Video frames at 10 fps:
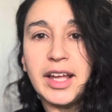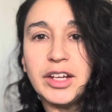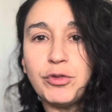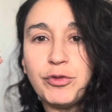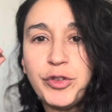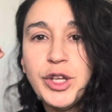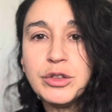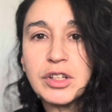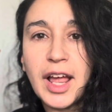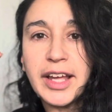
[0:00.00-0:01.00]
it
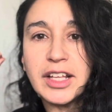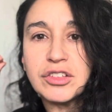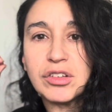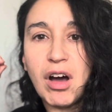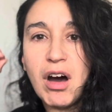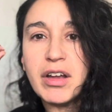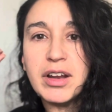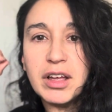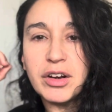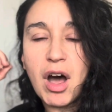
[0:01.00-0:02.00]
feels like it's
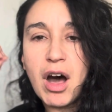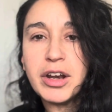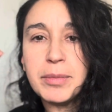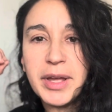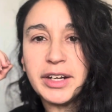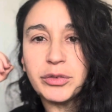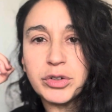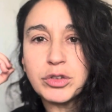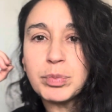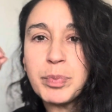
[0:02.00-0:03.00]
an automatic
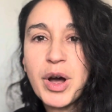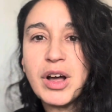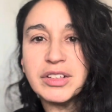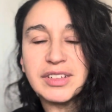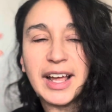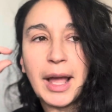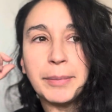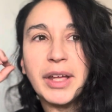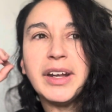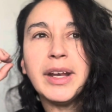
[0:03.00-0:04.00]
response. Like
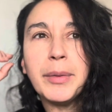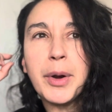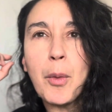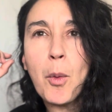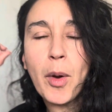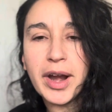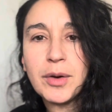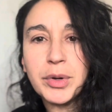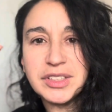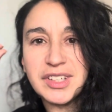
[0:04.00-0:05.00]
I'm not even aware what's